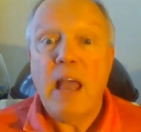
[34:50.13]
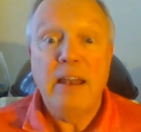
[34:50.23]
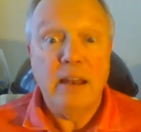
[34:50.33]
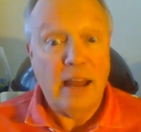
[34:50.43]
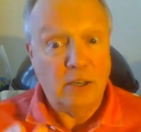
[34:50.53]

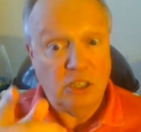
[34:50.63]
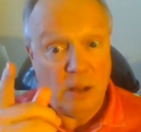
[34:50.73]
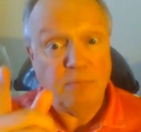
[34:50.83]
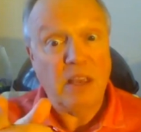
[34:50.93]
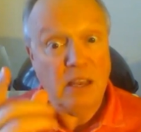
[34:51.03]
And then there's
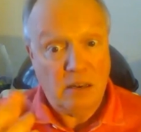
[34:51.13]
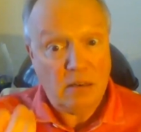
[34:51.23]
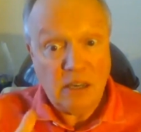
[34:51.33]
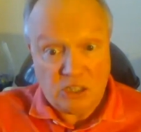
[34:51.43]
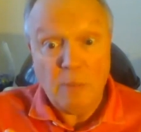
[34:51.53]
something in
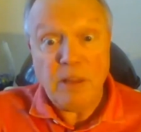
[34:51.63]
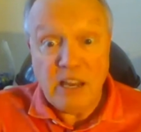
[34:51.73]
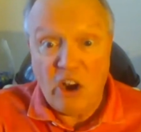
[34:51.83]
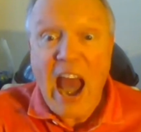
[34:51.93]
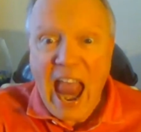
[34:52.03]
there's something
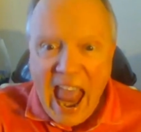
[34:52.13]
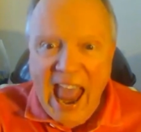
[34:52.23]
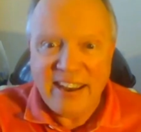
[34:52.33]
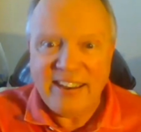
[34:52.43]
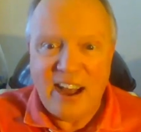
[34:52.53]
in your
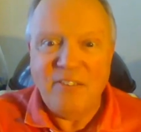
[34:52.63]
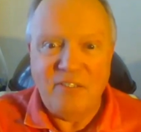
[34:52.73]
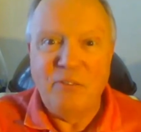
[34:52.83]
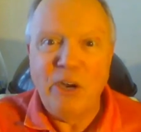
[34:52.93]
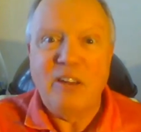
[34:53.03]
hand of
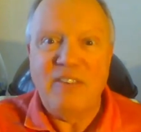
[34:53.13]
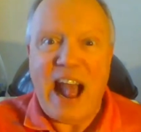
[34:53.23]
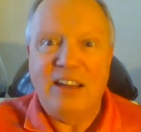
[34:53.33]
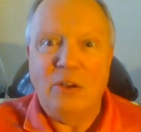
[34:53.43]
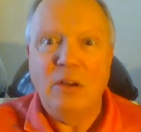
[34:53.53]
real
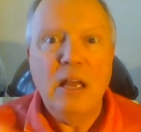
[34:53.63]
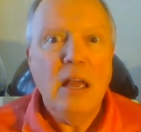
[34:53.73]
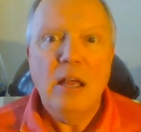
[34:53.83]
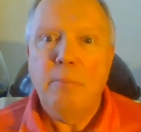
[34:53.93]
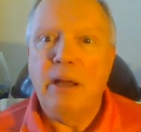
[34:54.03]
value.
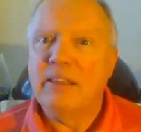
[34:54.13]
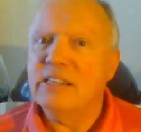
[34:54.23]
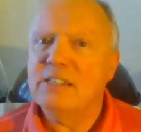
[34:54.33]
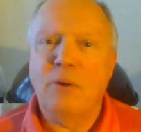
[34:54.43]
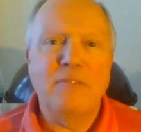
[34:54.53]
But
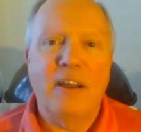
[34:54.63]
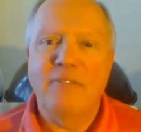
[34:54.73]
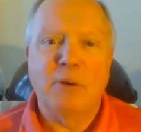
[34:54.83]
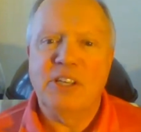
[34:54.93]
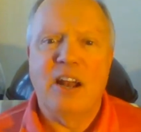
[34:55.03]
this
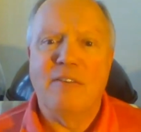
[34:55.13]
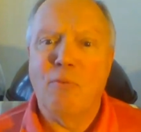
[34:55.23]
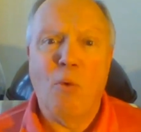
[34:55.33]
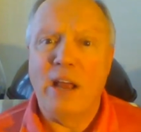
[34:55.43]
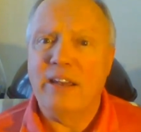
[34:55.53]
25% off
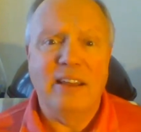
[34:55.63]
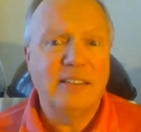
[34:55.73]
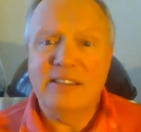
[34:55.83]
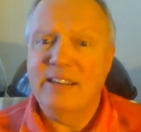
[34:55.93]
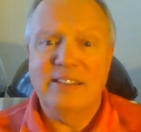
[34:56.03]
what
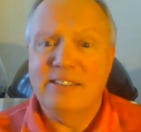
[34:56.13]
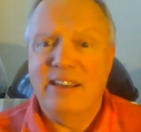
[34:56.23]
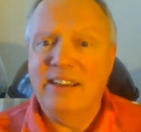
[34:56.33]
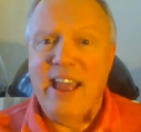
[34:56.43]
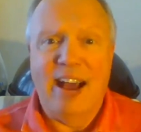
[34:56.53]
is is
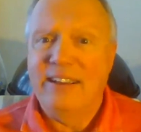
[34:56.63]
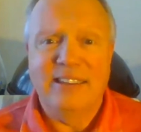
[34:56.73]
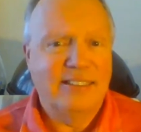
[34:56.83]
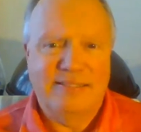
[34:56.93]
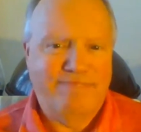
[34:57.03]
uh, yeah,
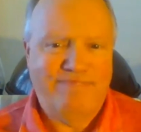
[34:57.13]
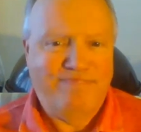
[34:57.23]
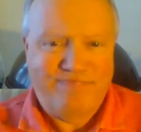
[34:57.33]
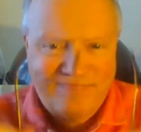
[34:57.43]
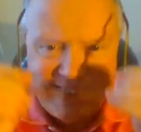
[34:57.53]
it's
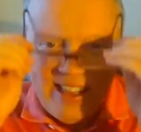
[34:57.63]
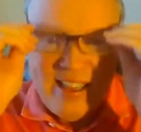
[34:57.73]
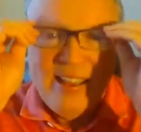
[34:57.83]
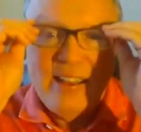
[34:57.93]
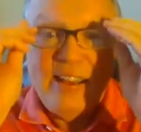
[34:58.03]

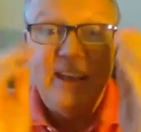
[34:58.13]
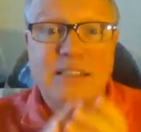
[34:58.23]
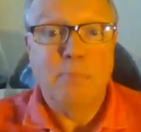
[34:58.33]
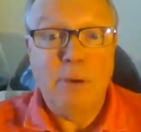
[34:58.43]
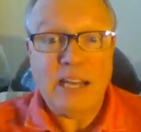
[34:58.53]

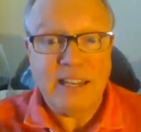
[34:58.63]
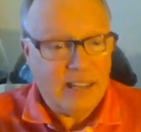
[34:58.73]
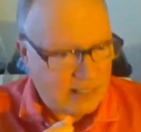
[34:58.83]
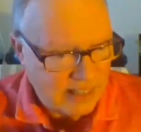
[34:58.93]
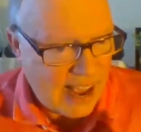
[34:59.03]
it's butt
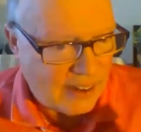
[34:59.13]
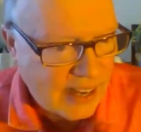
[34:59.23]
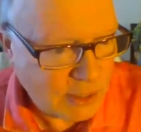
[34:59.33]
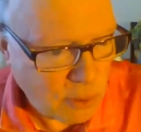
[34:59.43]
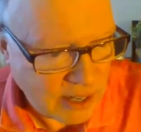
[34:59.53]
kiss. Yeah,
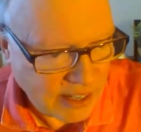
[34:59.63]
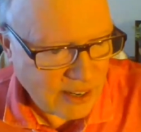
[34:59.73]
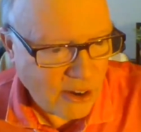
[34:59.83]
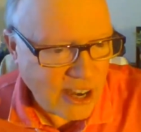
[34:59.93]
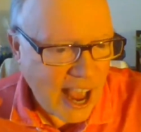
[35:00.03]
that's what it is.
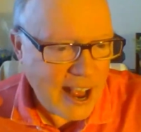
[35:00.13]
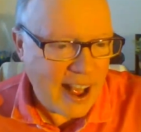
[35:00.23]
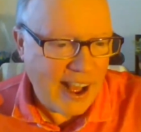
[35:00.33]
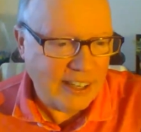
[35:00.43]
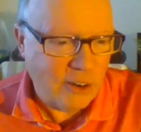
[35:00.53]
Okay,
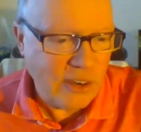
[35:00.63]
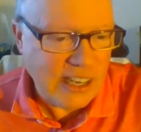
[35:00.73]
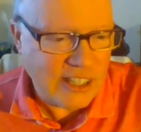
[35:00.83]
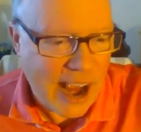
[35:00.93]
uh, Doreen